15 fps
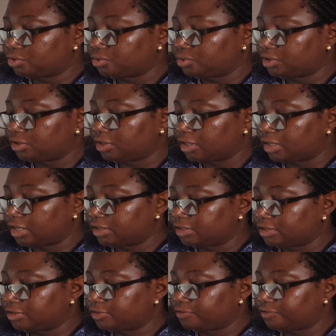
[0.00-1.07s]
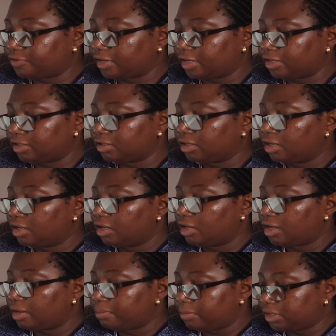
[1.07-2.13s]
through identifying,
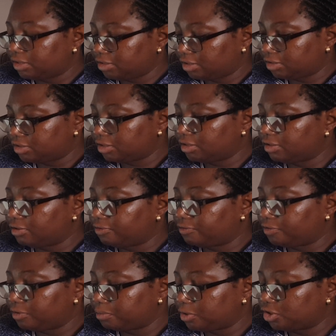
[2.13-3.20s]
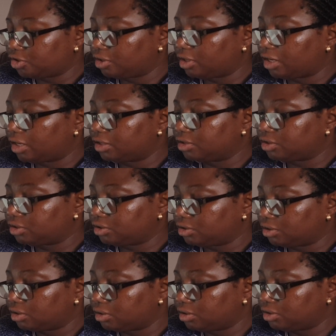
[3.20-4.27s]
mediating inflammation and
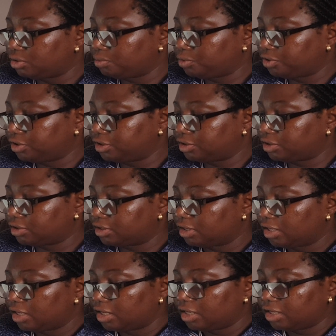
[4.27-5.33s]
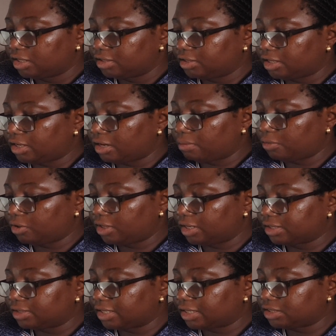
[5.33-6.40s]
immunity. There are more
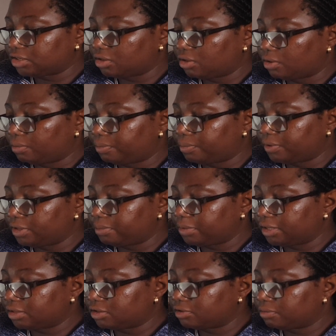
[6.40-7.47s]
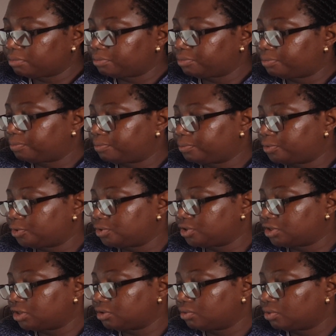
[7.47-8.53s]
than 30 complement
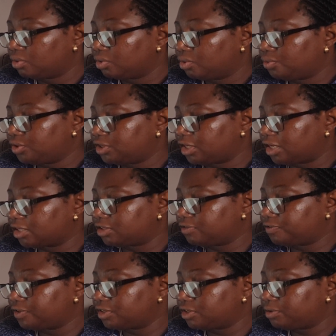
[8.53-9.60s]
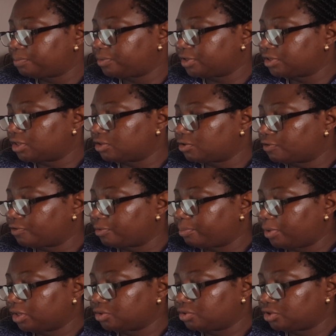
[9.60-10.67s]
protein which activates the presence of a
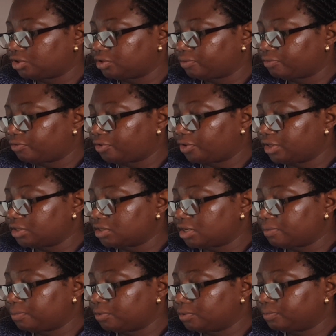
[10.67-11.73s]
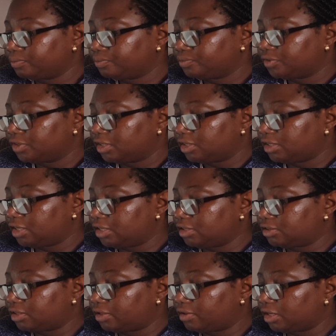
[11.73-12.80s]
pathogen. For example, they
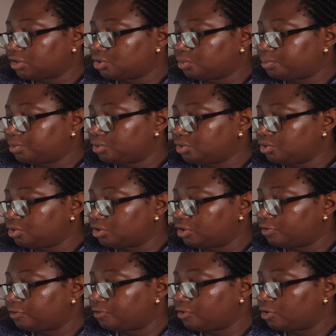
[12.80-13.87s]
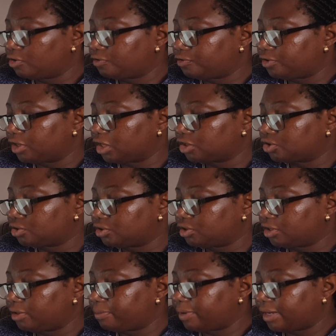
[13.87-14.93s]
interact to produce a flow of reaction,
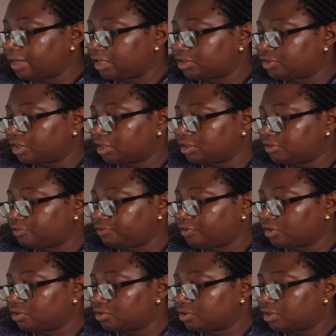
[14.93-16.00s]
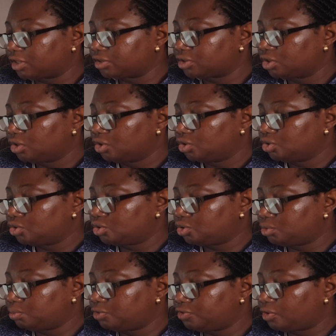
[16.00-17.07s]
thereby attracting phagocytes to
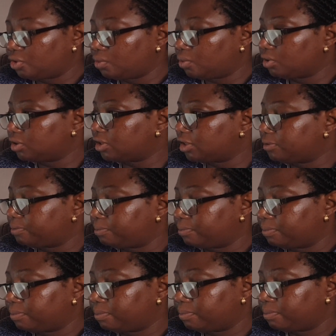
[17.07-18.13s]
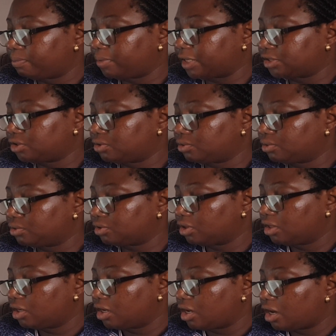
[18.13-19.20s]
remove unwanted particles
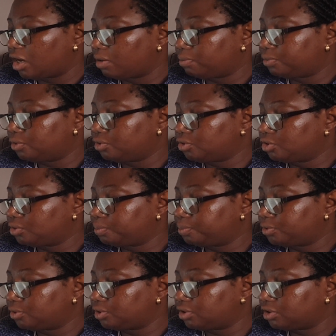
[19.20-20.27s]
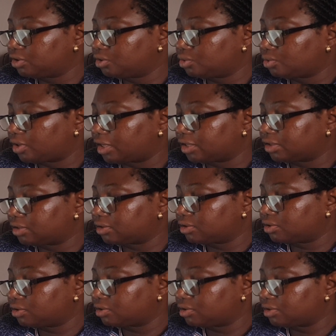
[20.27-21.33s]
and produce proteins to
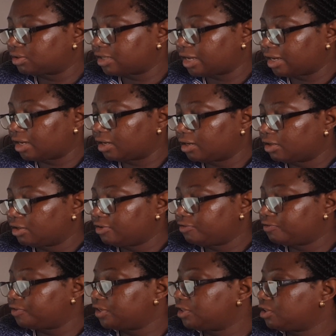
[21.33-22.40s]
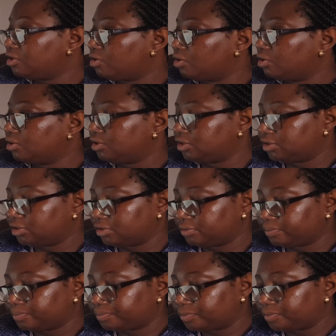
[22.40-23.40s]
attack invading organisms.